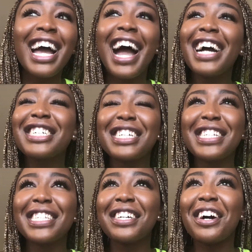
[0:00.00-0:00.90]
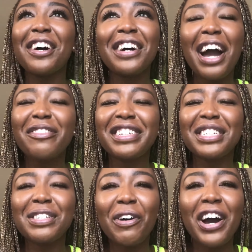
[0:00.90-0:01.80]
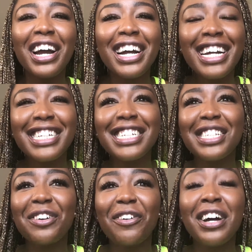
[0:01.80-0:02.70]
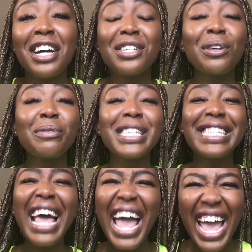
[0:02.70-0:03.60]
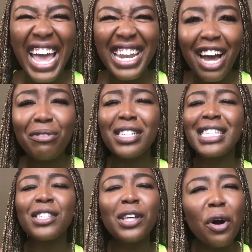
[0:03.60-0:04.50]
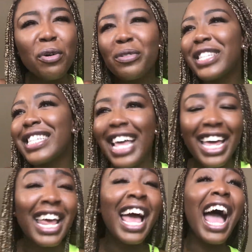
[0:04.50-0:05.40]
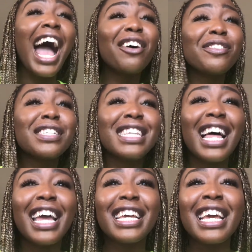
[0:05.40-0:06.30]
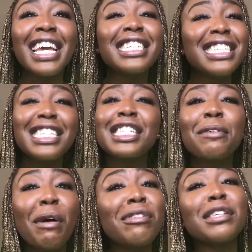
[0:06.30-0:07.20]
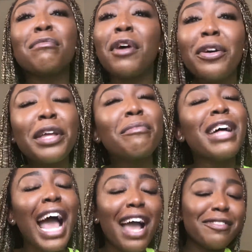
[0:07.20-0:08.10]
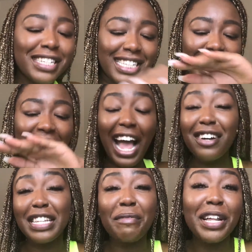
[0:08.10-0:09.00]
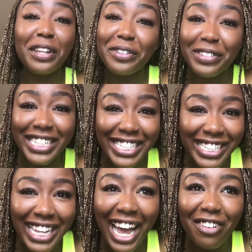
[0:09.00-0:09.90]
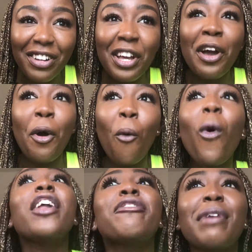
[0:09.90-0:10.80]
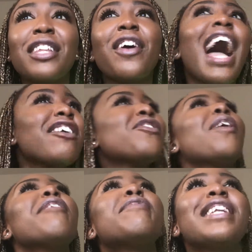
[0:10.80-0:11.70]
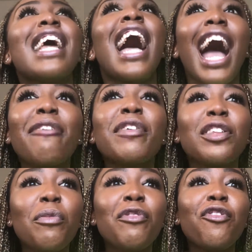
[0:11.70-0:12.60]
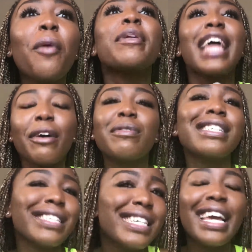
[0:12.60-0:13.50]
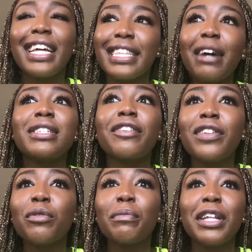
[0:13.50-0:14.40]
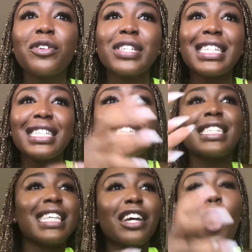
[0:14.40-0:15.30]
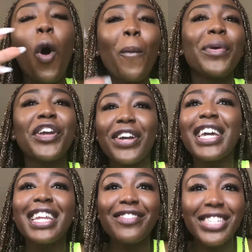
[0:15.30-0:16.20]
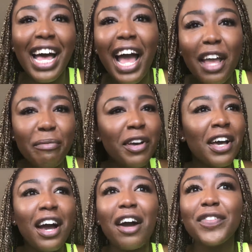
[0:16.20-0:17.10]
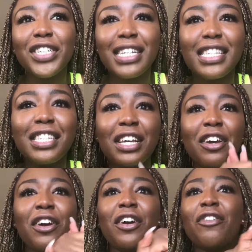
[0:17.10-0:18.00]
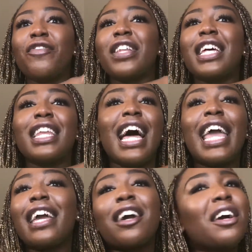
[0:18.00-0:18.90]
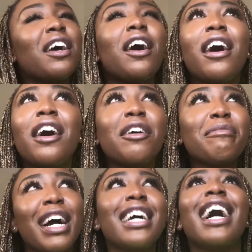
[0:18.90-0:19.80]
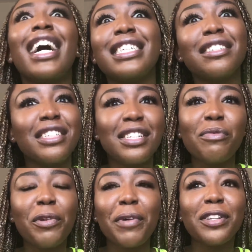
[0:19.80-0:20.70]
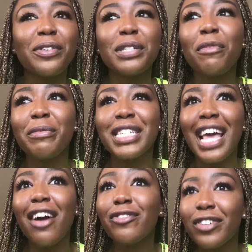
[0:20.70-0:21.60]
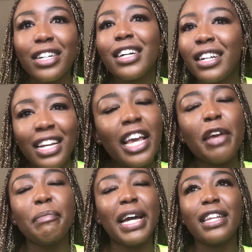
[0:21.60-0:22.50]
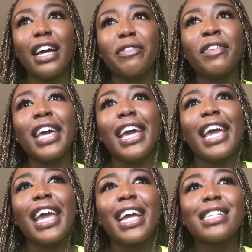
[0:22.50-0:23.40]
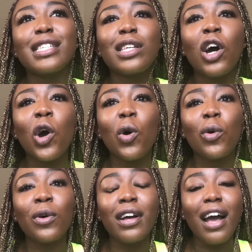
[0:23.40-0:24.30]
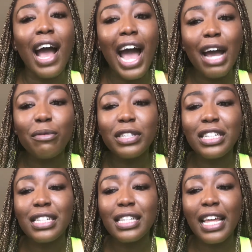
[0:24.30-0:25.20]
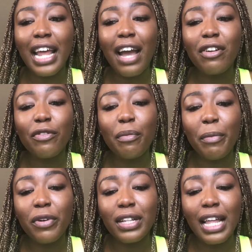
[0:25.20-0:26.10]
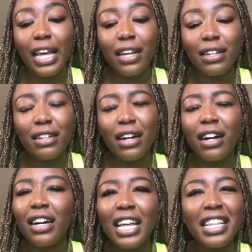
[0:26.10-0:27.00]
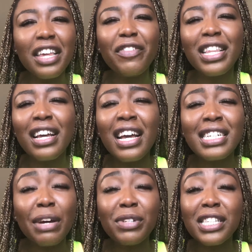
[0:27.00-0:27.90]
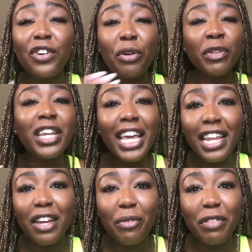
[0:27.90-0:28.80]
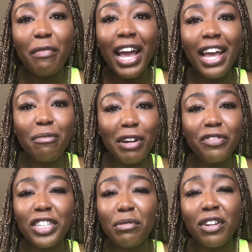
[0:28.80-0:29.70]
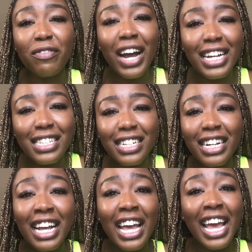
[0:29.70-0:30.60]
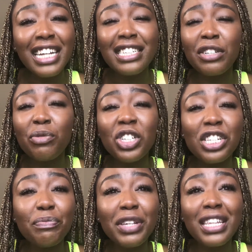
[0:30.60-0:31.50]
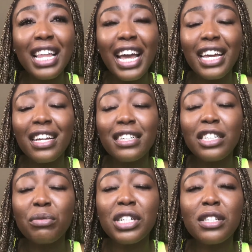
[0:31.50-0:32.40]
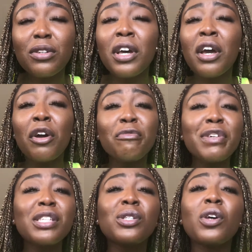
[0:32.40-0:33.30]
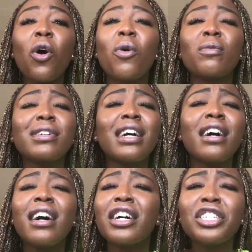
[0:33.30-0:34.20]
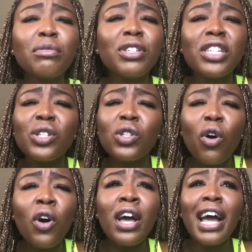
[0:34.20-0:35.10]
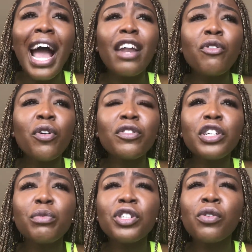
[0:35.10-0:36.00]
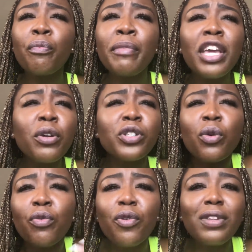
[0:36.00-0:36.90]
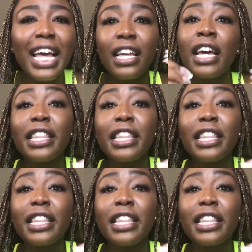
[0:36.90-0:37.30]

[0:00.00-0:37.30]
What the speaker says: I was just so hurt and just so sad. I was so sad. I was like, in Jesus' name, I wasn't broken, but I was at my lowest. I've been low before, but that was definitely one of my lowest, because that's just like a whole period of time of just feeling like, oh my gosh, it was just one of my lowest moments ever in my life. And so I remember like, and even because I was still communicating with my freshman advisor, and she would just be like, she would just be so, she was just so, I don't know if she was so mean or so rude. Like